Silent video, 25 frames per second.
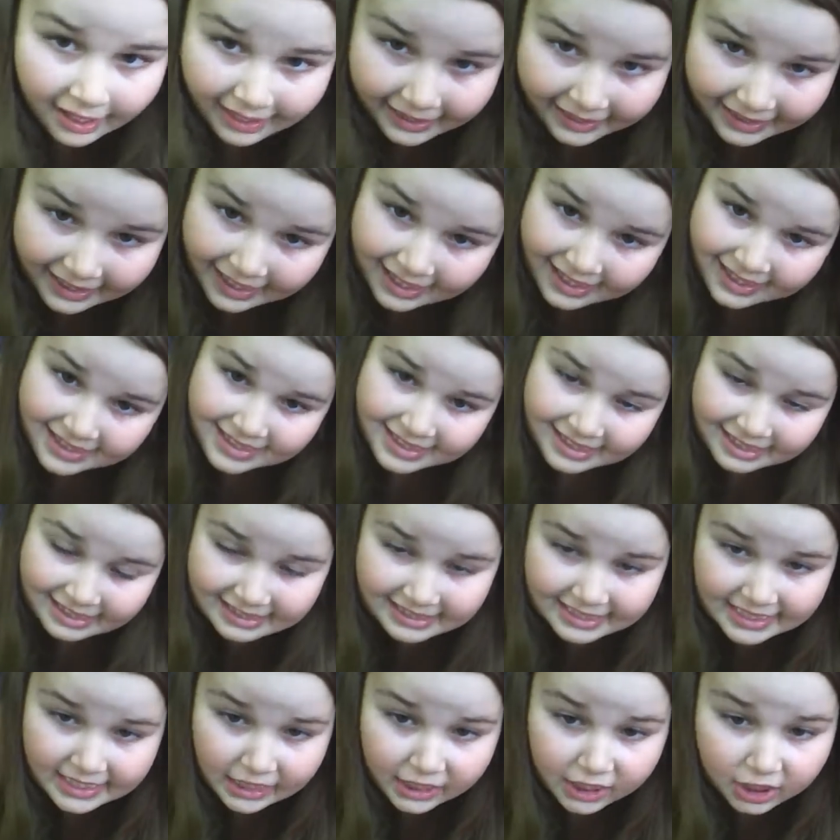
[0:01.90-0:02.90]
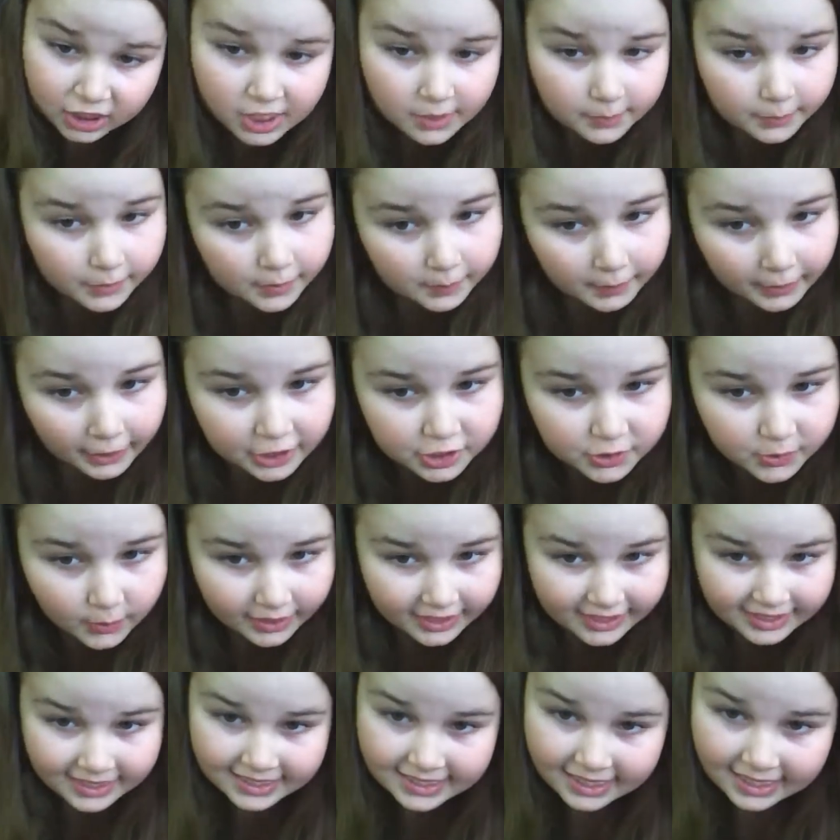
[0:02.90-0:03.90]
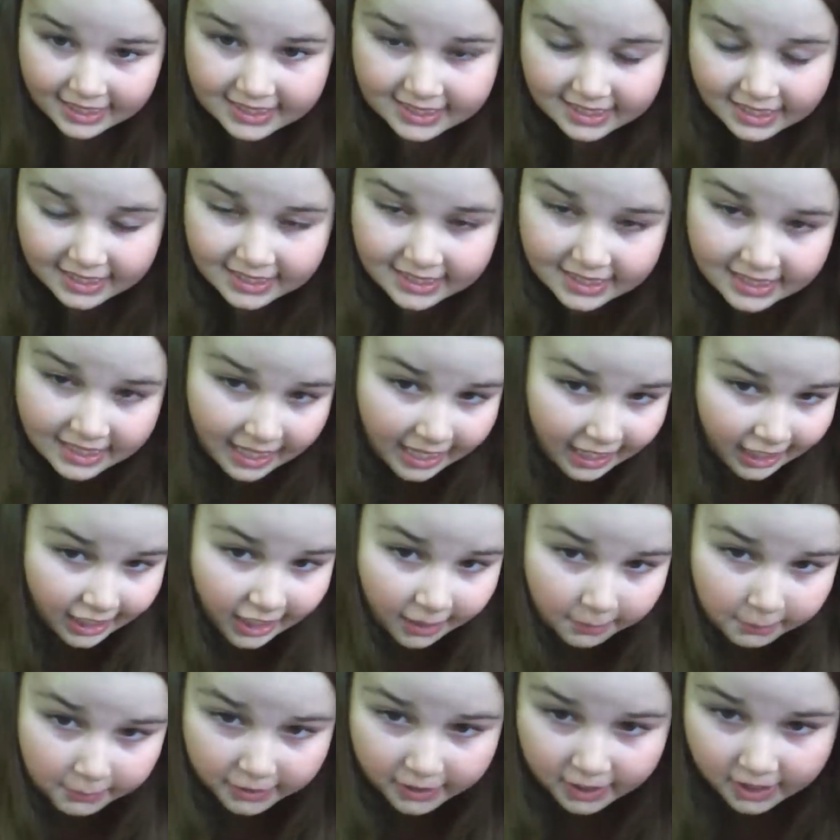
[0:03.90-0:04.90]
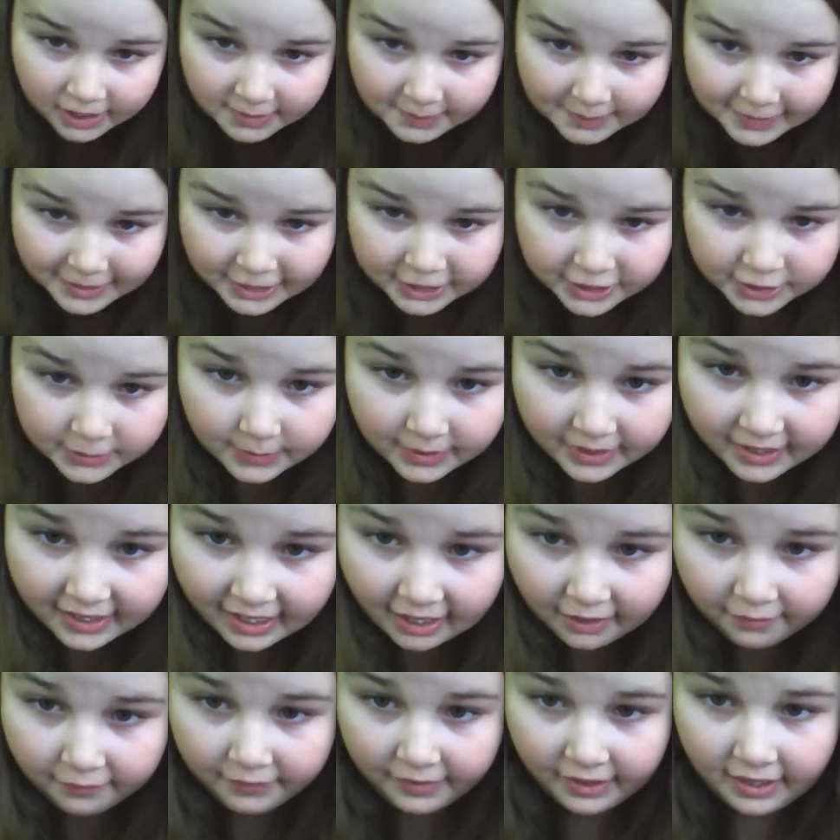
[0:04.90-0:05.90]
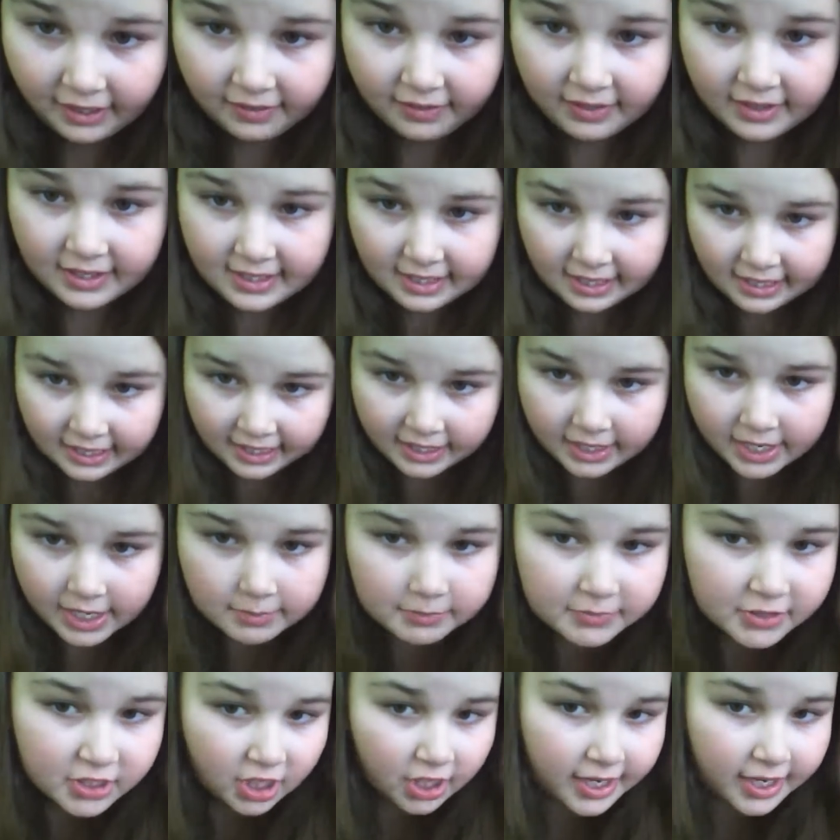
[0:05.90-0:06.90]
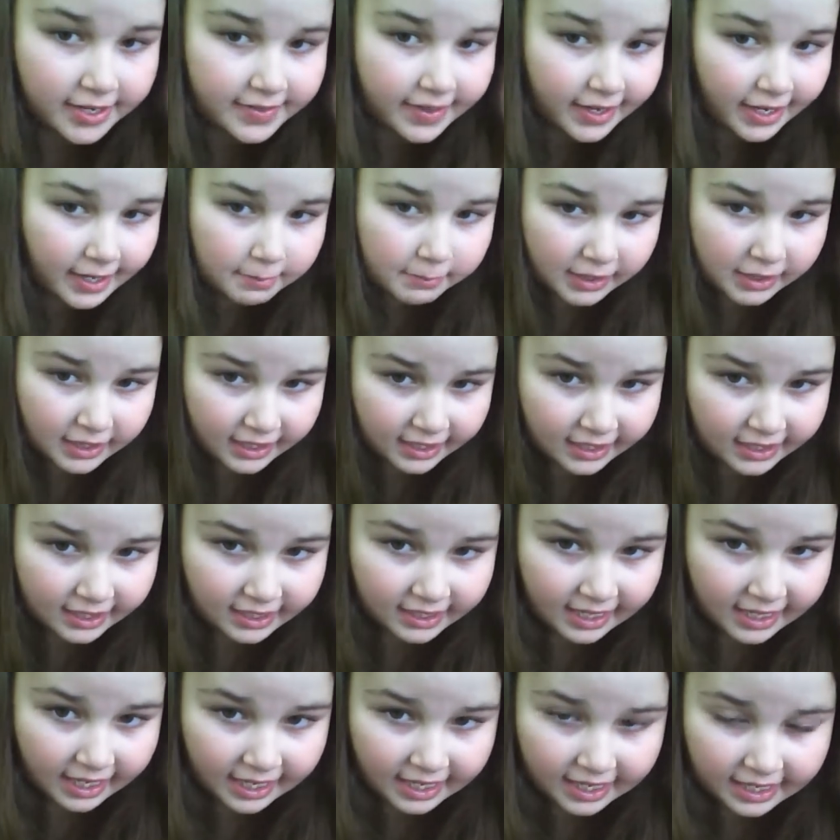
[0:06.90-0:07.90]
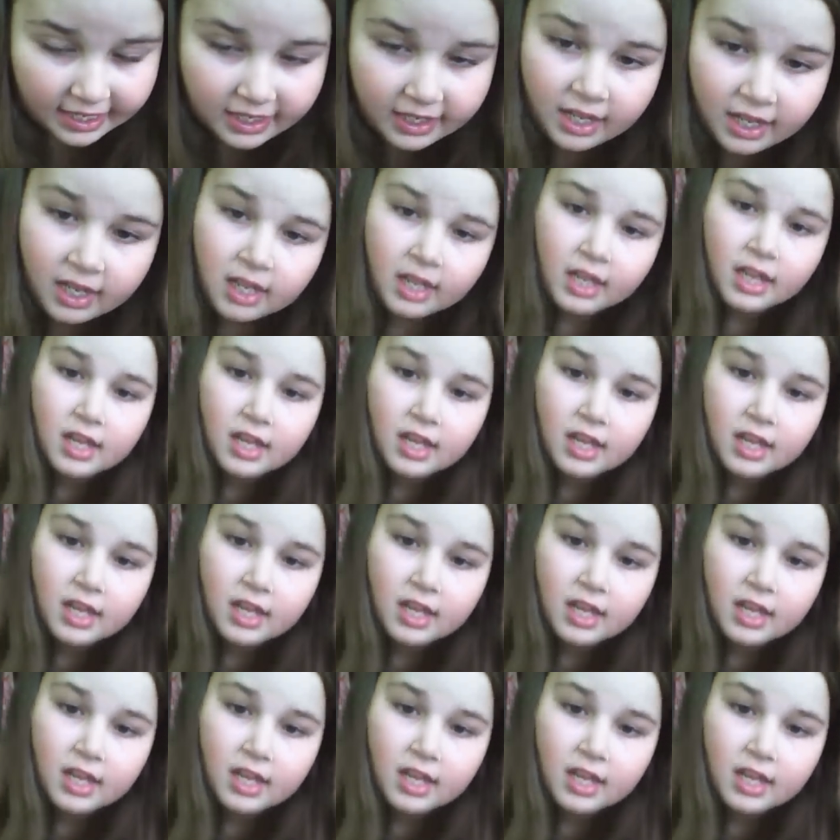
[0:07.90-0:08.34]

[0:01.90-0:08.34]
Hi guys, it's Yellow Gummy Bear 26 and today I'm going to be doing an outfit of the day. I'm sorry that I'm leaning in,